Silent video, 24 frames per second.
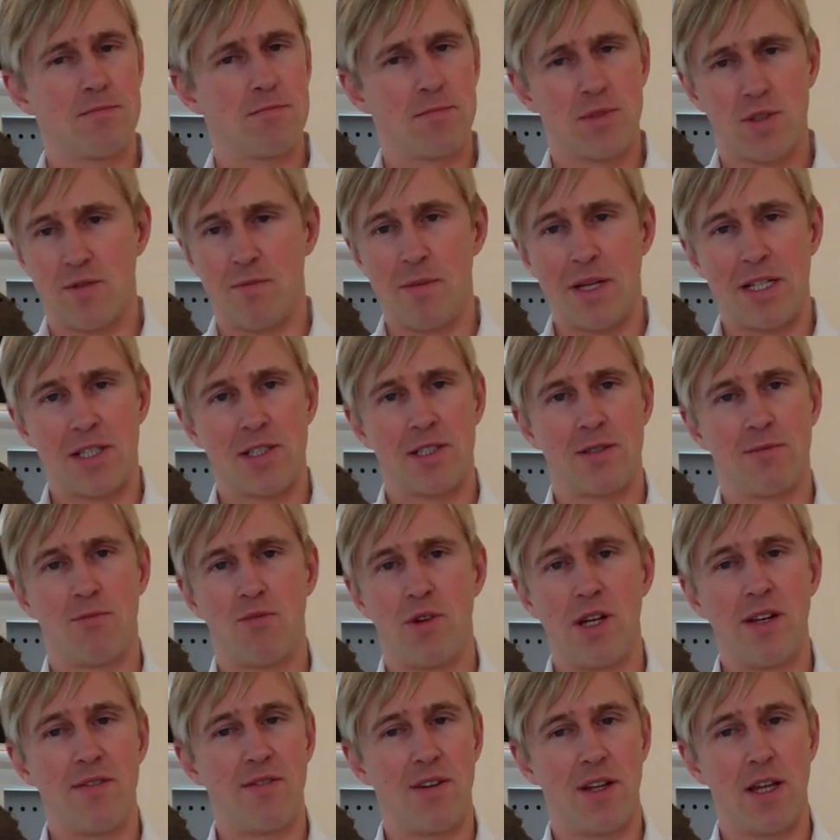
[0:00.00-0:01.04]
sort of mentioned
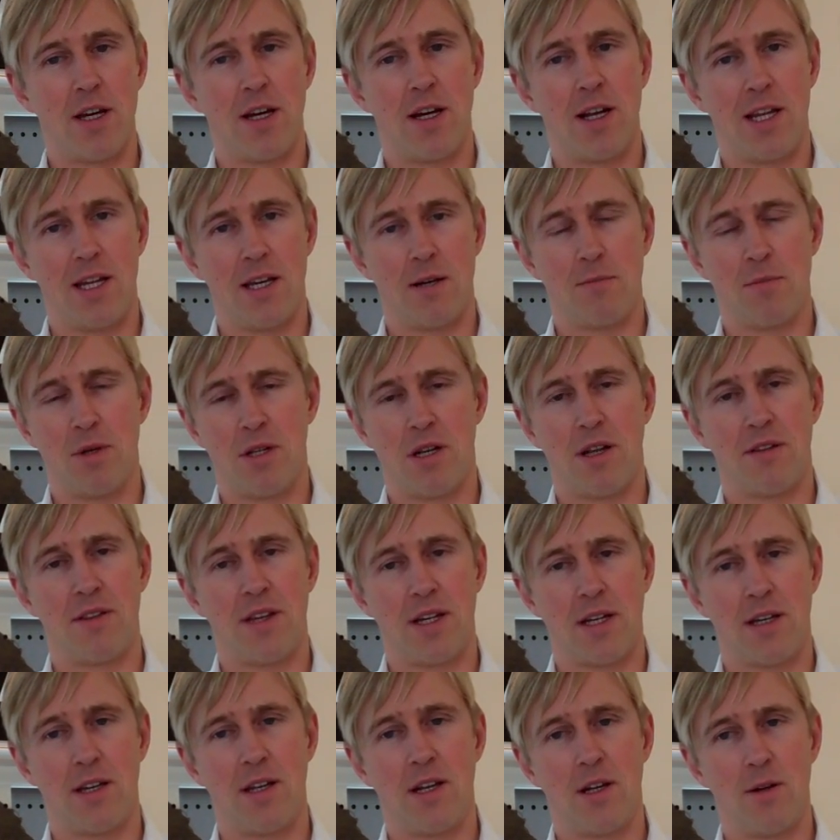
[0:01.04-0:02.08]
briefly earlier, but I
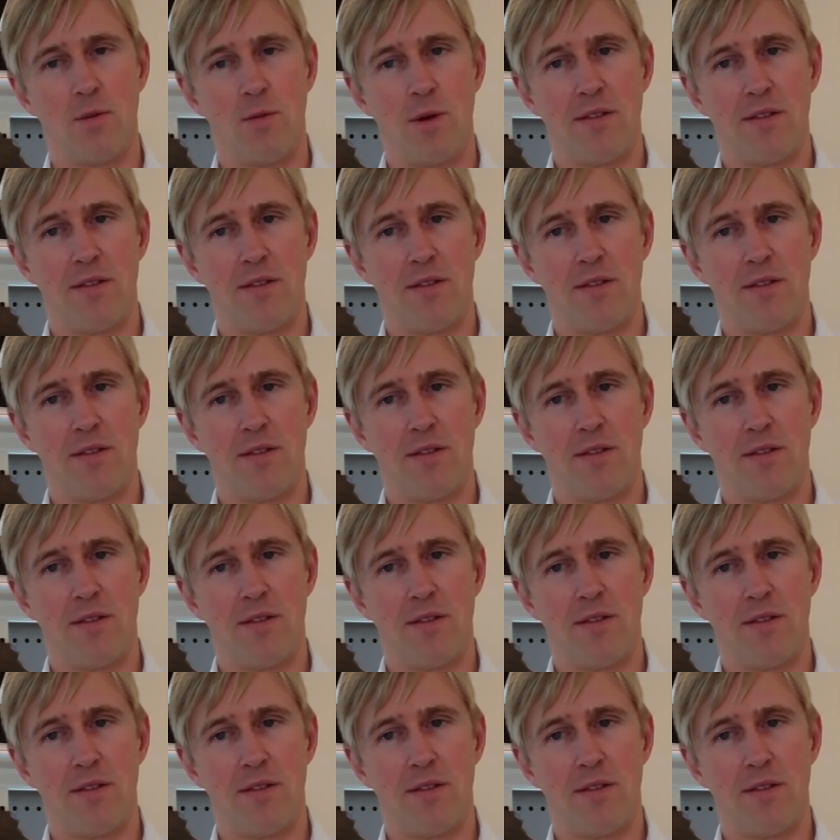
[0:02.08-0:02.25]
think